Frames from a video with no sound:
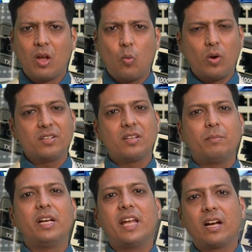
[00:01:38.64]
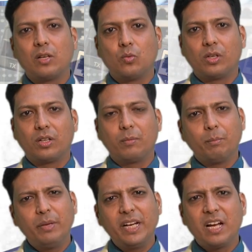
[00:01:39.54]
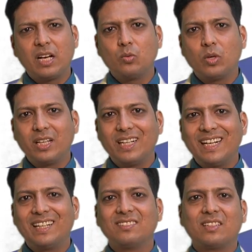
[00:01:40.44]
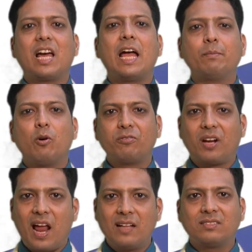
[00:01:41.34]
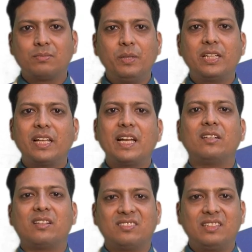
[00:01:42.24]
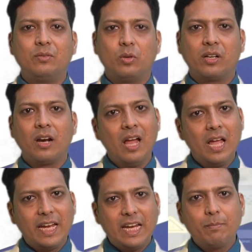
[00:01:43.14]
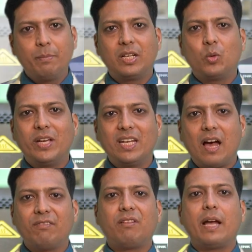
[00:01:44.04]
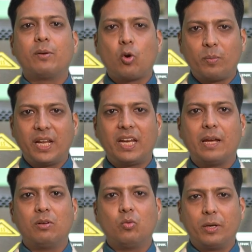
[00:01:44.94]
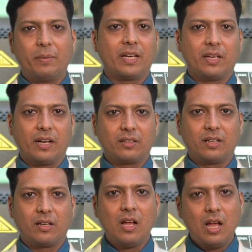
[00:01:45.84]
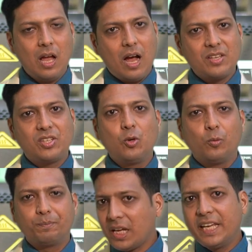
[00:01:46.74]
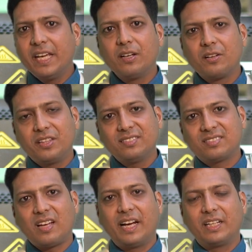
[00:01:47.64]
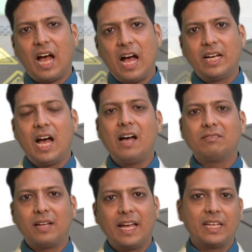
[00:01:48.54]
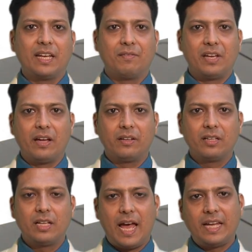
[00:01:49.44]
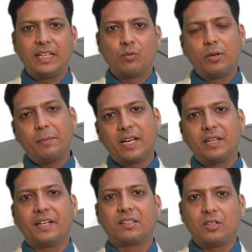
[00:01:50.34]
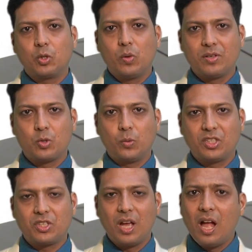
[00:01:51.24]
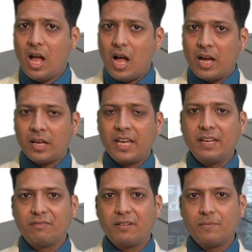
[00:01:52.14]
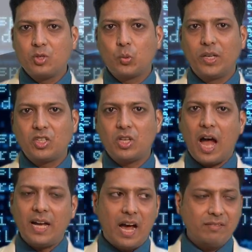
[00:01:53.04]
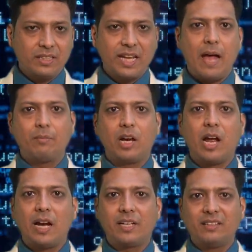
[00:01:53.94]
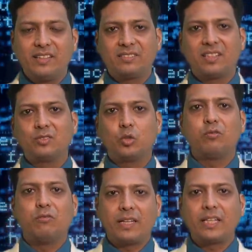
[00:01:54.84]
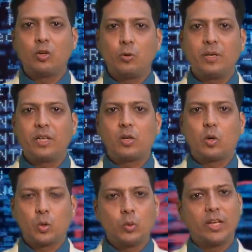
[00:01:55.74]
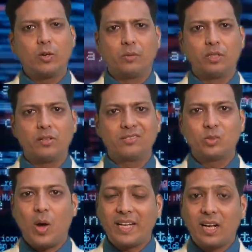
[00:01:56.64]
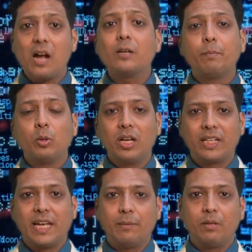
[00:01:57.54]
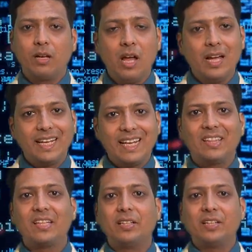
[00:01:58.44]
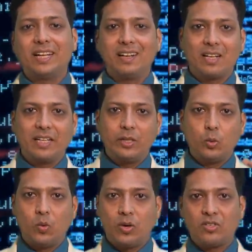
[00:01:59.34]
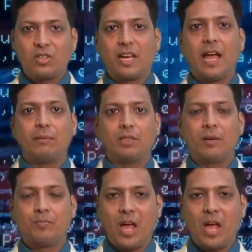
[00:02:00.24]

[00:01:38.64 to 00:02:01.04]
What is a media converter? Media converter, it is a type of transmitter and receiver in between a fiber optic cable would be connected. Assume here this side I have an NVR and it would be connected to a switch. Again from switch I have a camera at a distance of 1 kilometer or 2 kilometers, so I can't pull a cable Ethernet directly towards the camera.